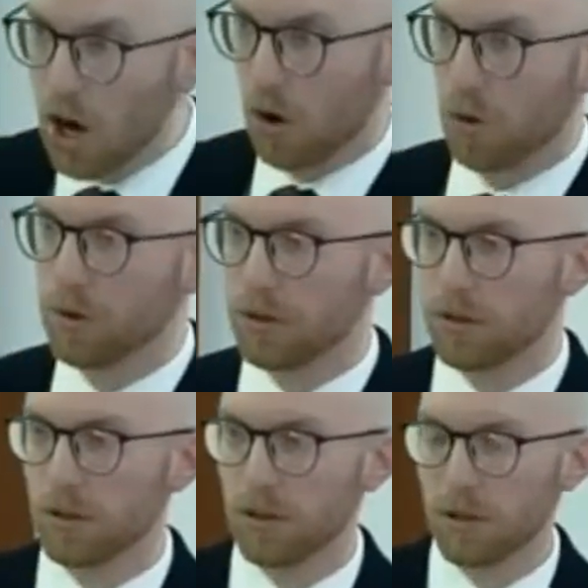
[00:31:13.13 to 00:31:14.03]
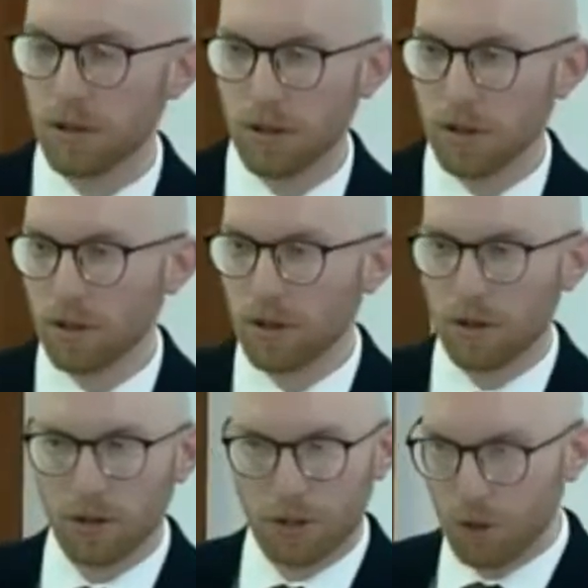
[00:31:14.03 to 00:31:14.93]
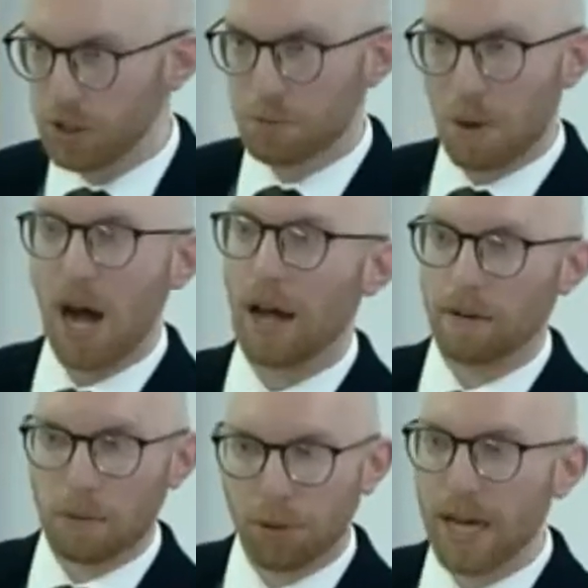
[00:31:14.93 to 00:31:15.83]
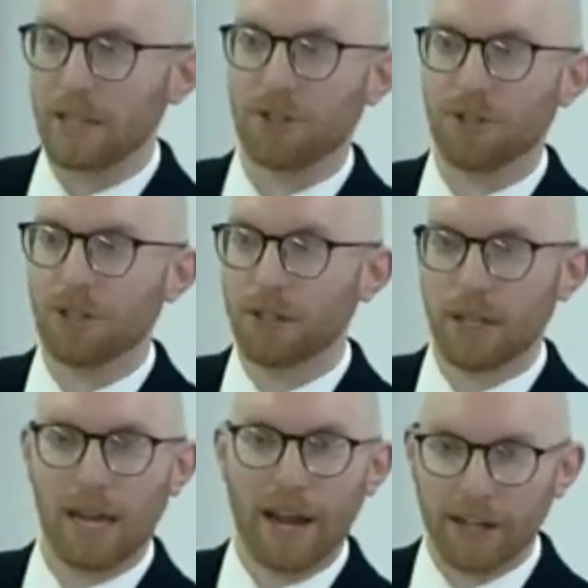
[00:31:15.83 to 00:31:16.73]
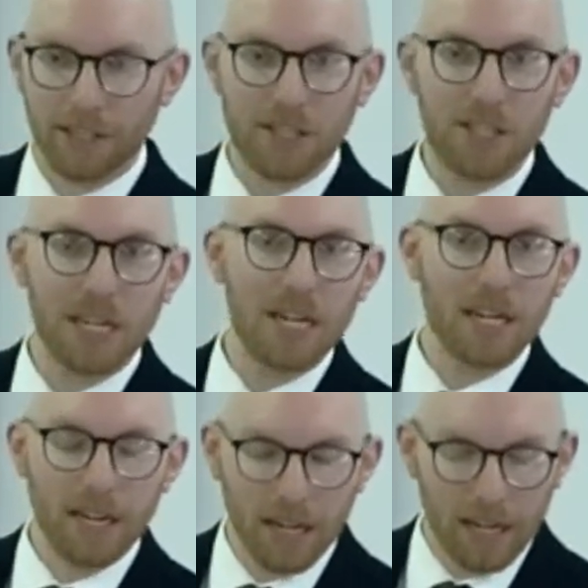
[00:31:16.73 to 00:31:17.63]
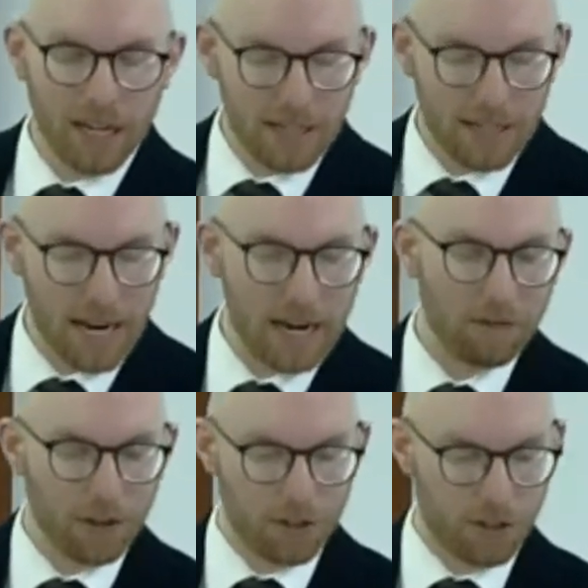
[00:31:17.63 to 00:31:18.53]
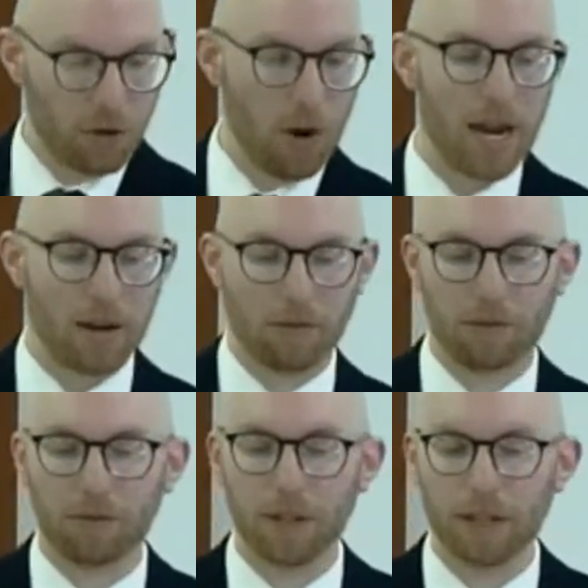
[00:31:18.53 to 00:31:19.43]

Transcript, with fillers: go to a spot, a place, and see David's grave.